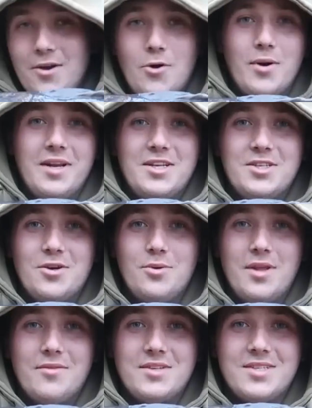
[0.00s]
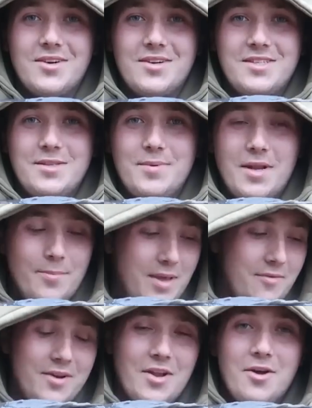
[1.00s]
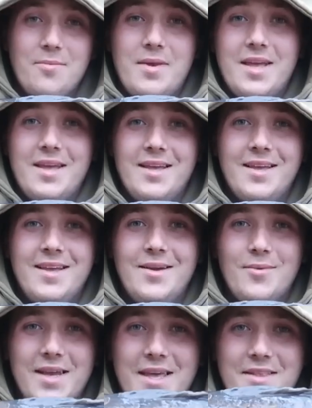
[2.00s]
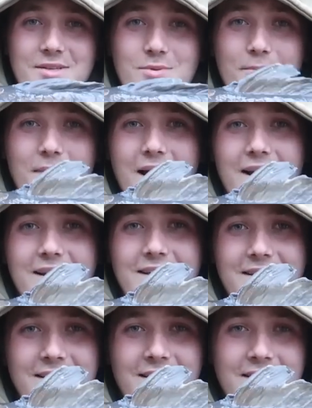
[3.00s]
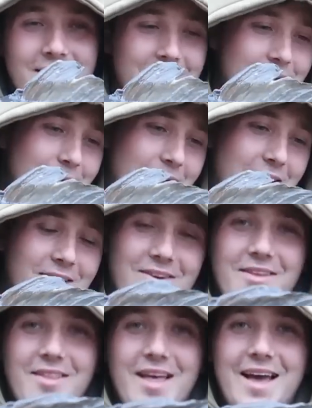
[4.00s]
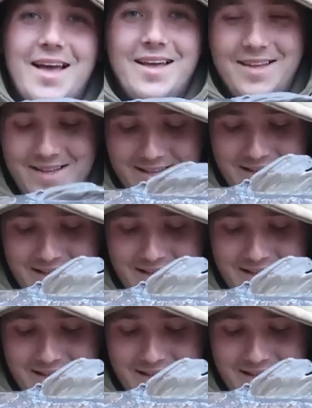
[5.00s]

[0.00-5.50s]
Quickly show you the other side, he's been a bit of a nightmare, and we'll get this one back. Look at that.